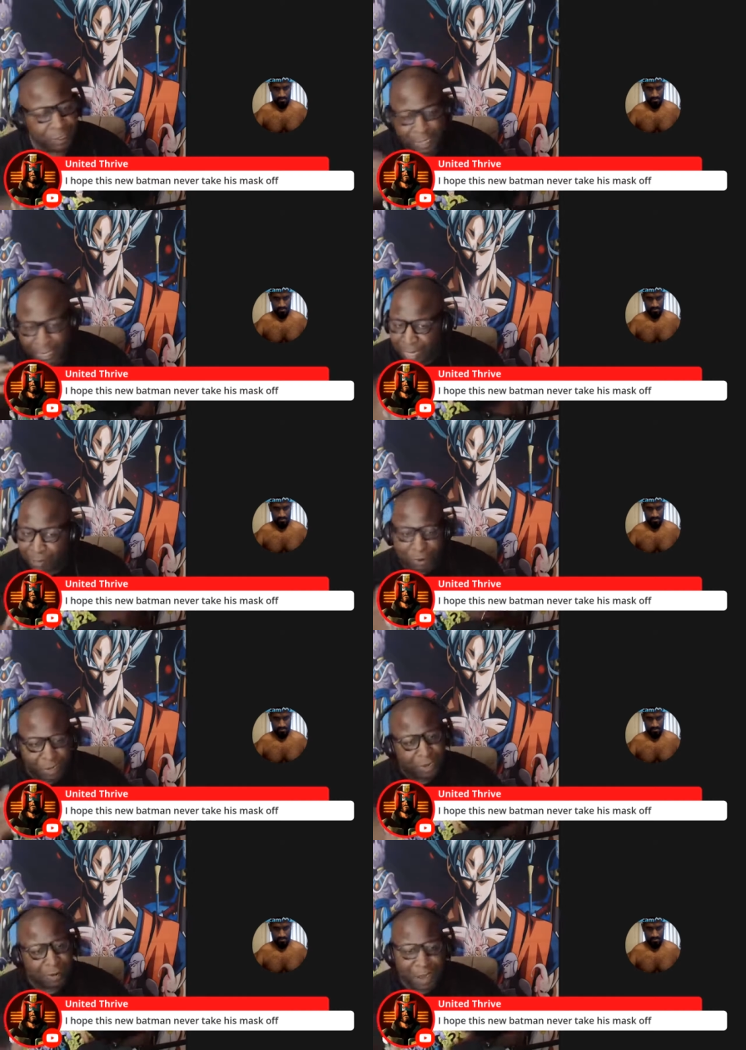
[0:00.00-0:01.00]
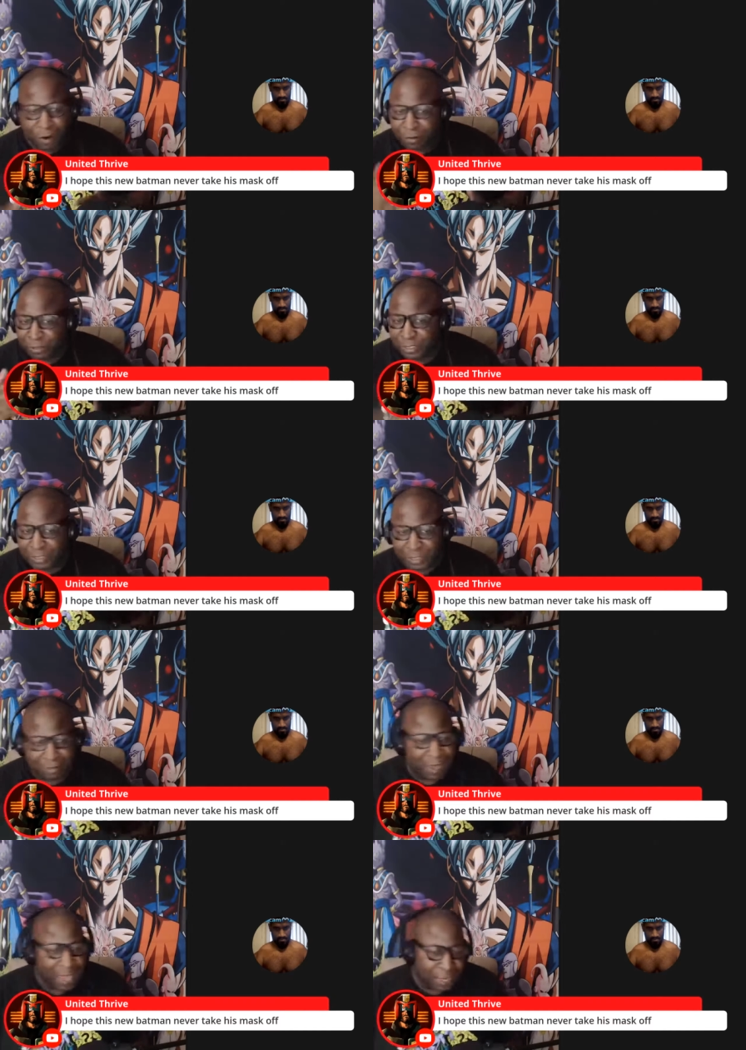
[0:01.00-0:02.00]
They got to break up. I don't want to see some
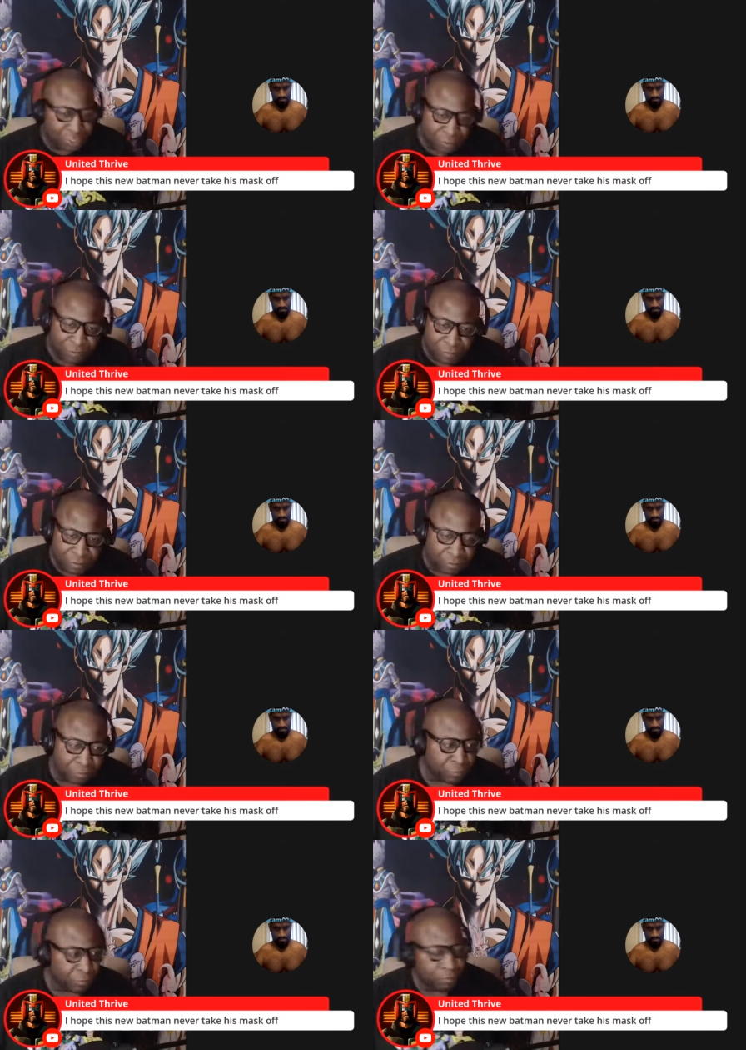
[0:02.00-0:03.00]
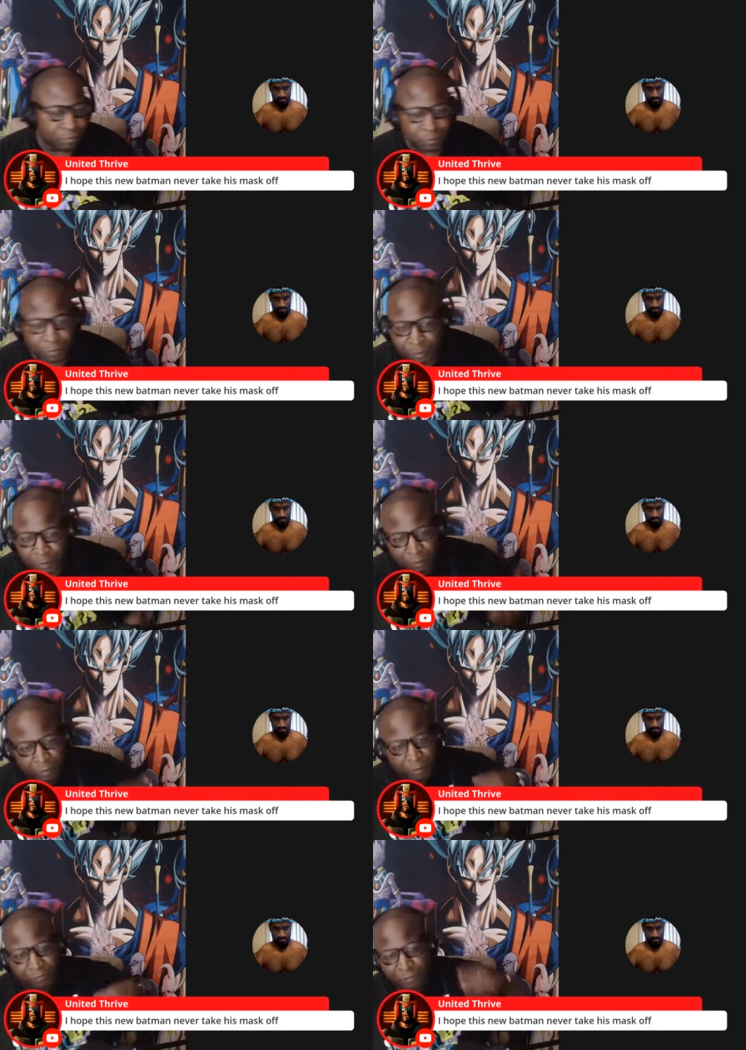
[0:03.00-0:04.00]
action from
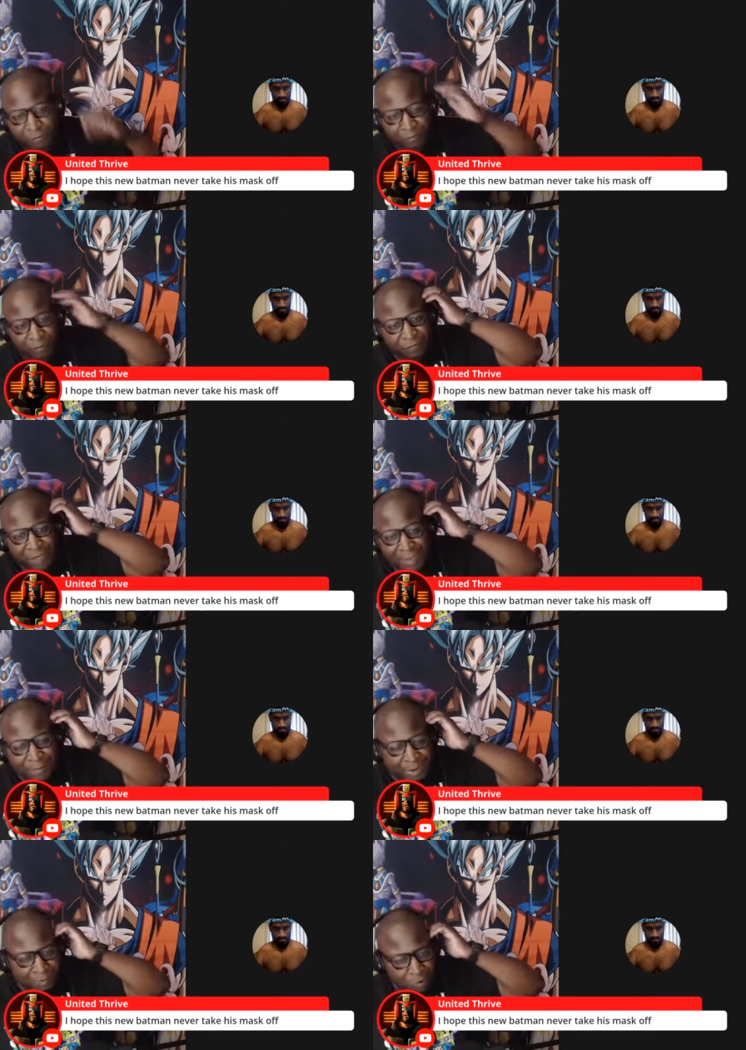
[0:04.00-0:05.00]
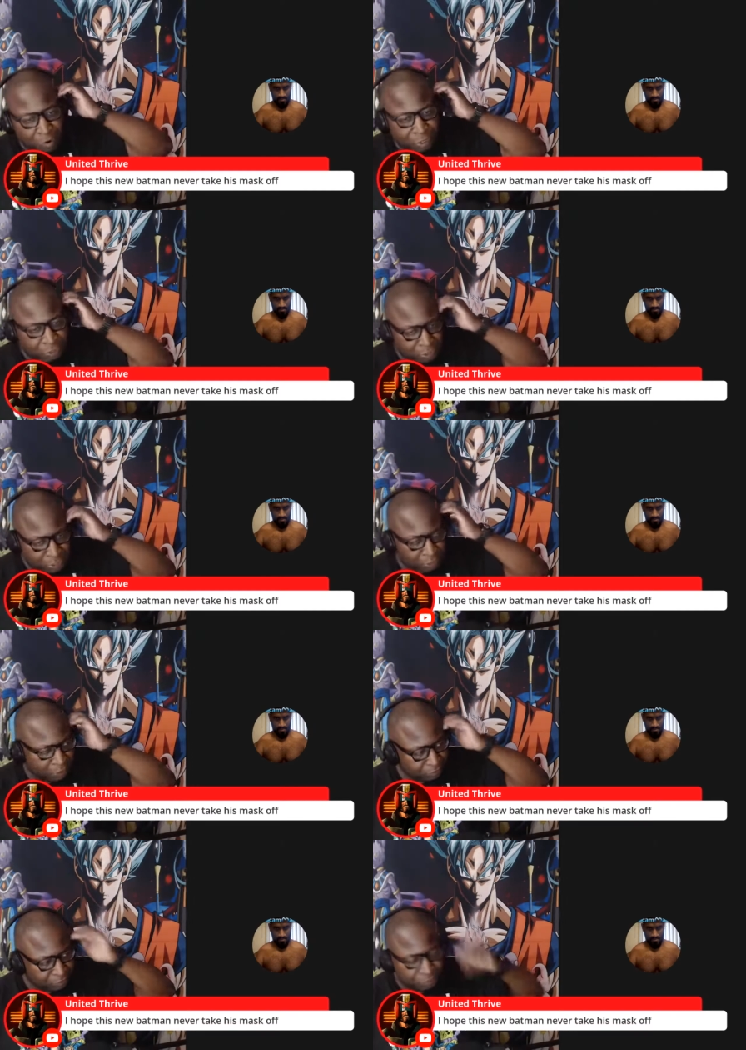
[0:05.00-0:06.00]
the 5 minute mark to the
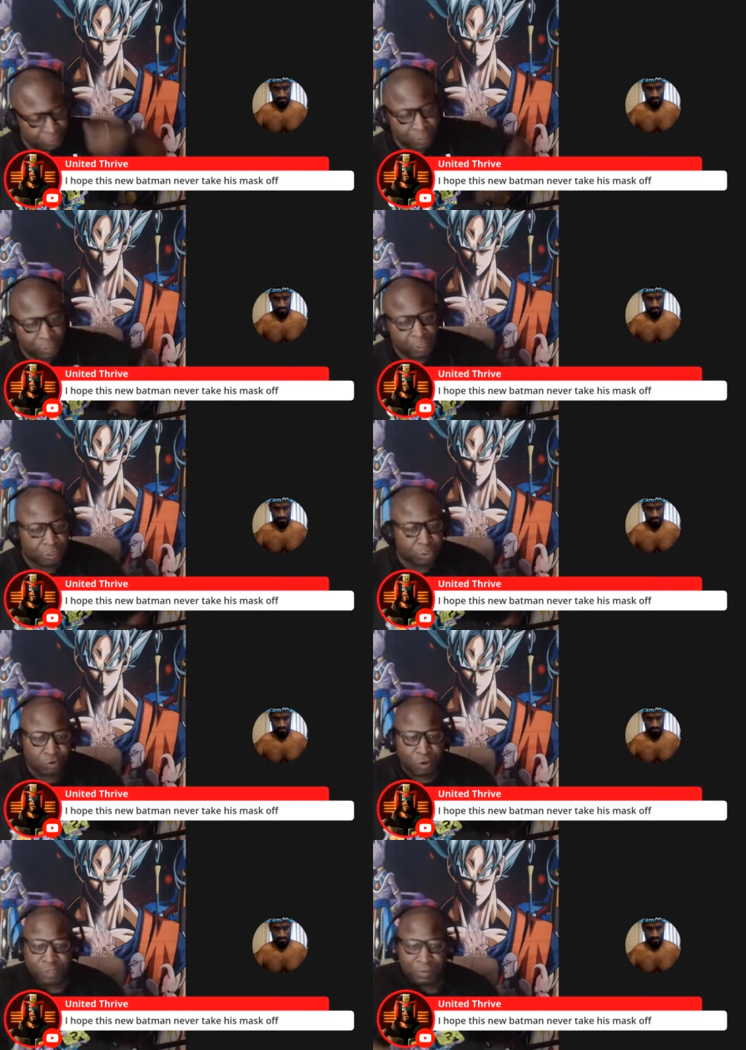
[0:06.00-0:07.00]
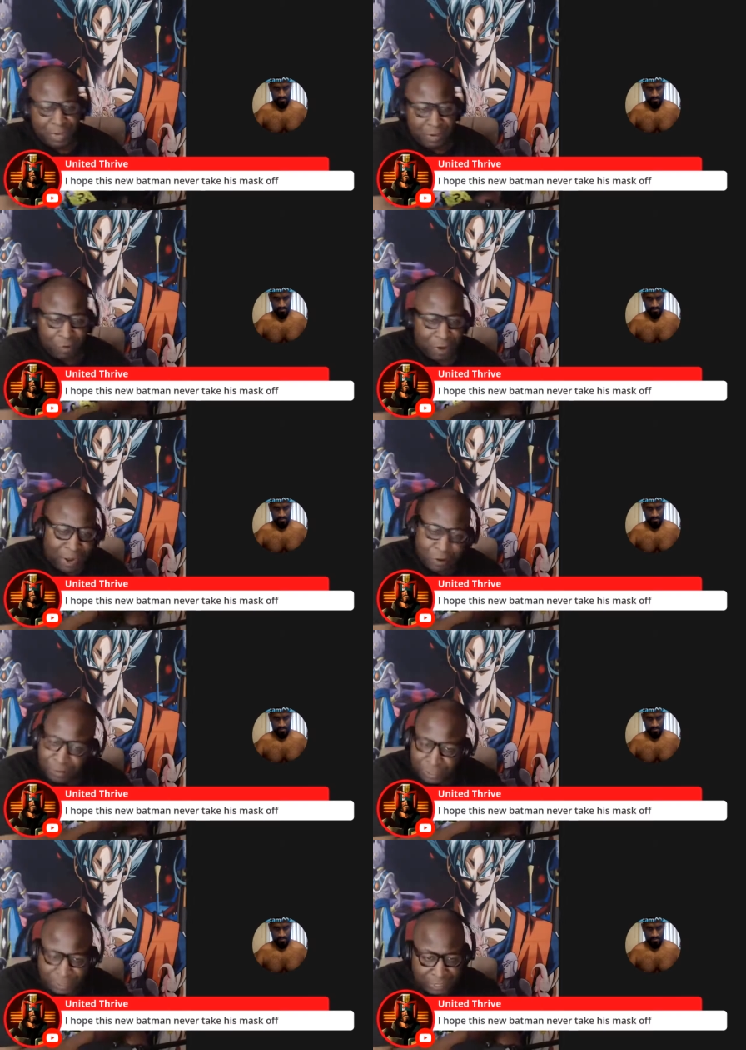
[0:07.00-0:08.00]
200 minute mark. I don't want
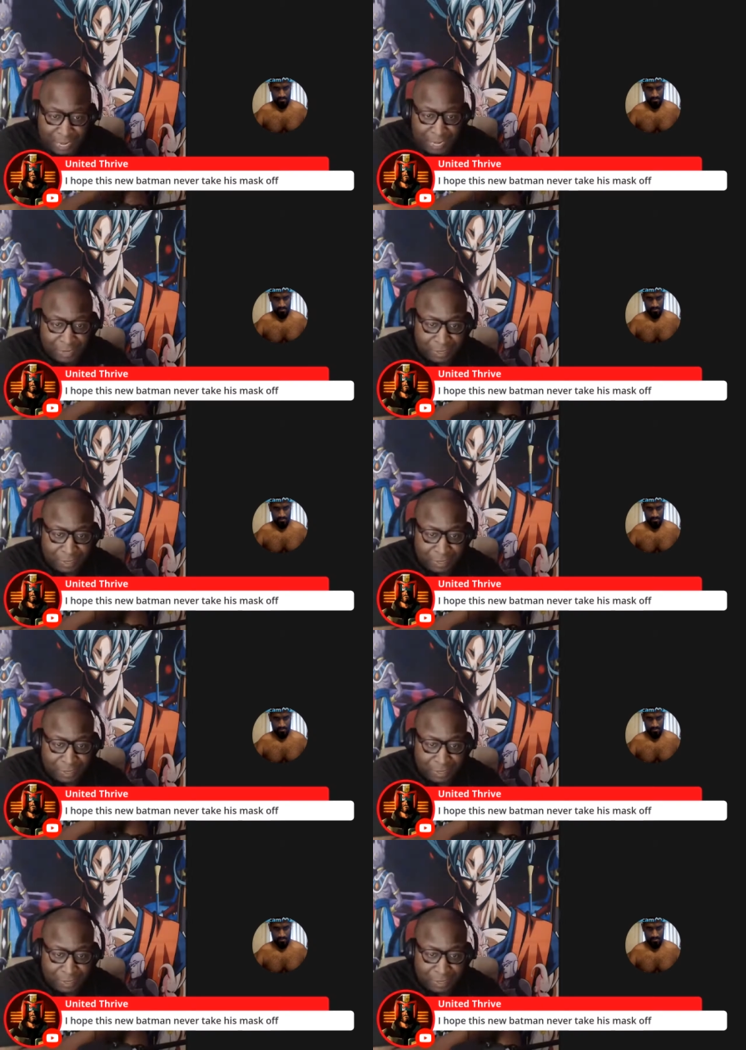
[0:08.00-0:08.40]
to see that.